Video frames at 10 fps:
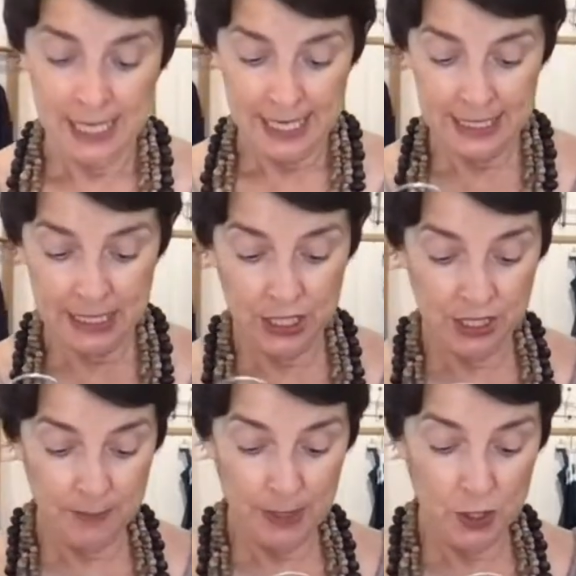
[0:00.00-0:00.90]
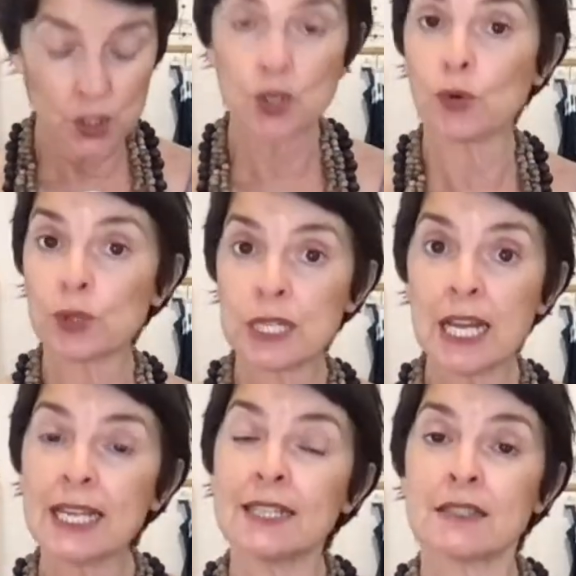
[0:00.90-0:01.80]
It's just a bit shorter
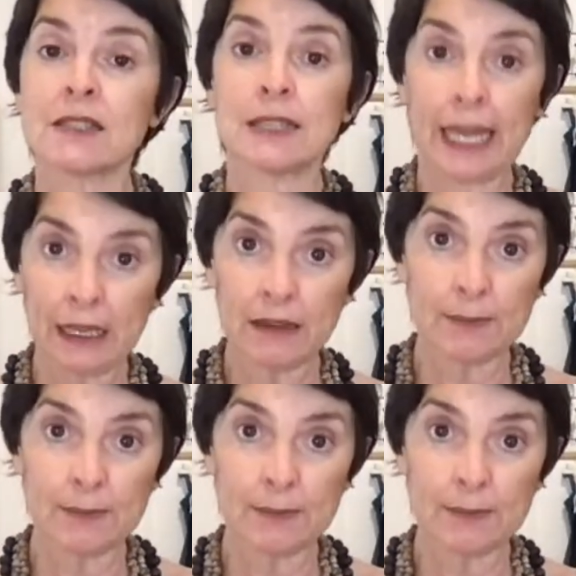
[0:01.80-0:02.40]
in its length,